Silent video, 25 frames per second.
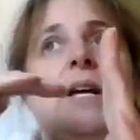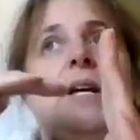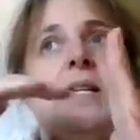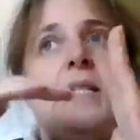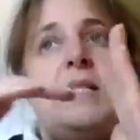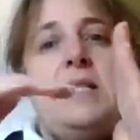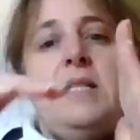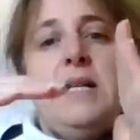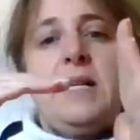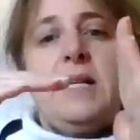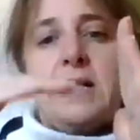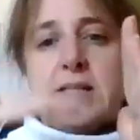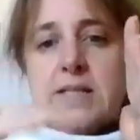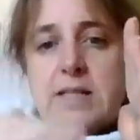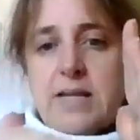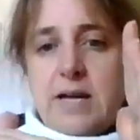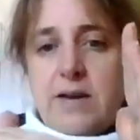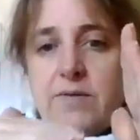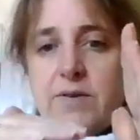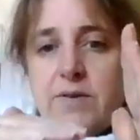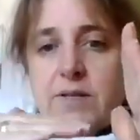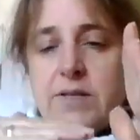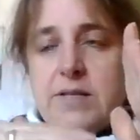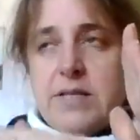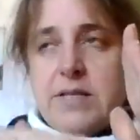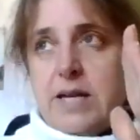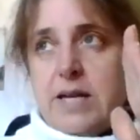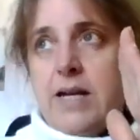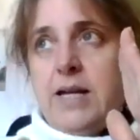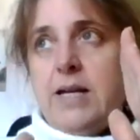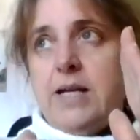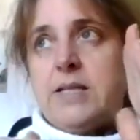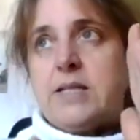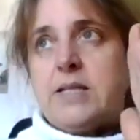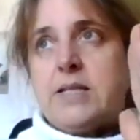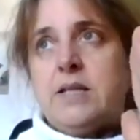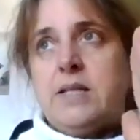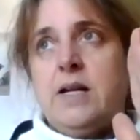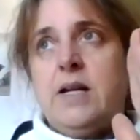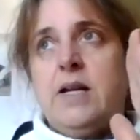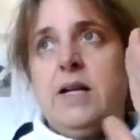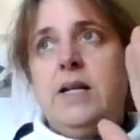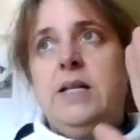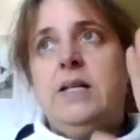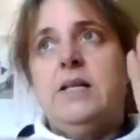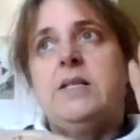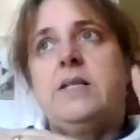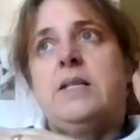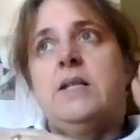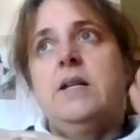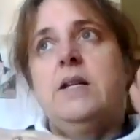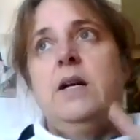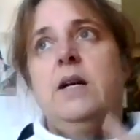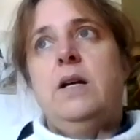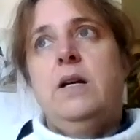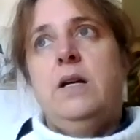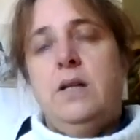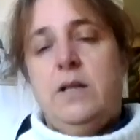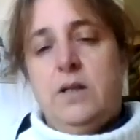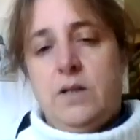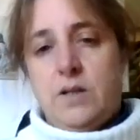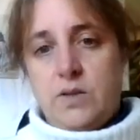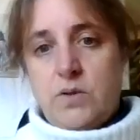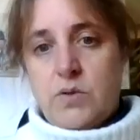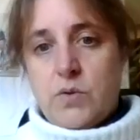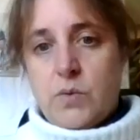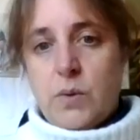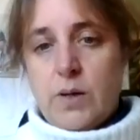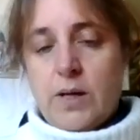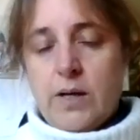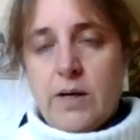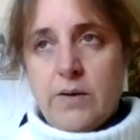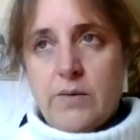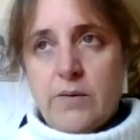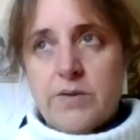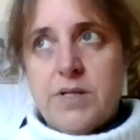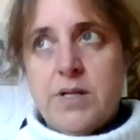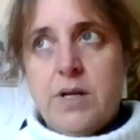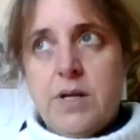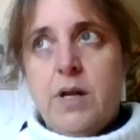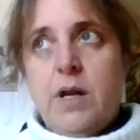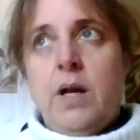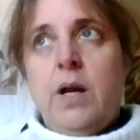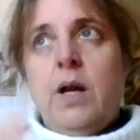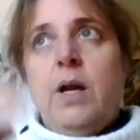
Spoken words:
6, 7s, 8s, 9s, 12s.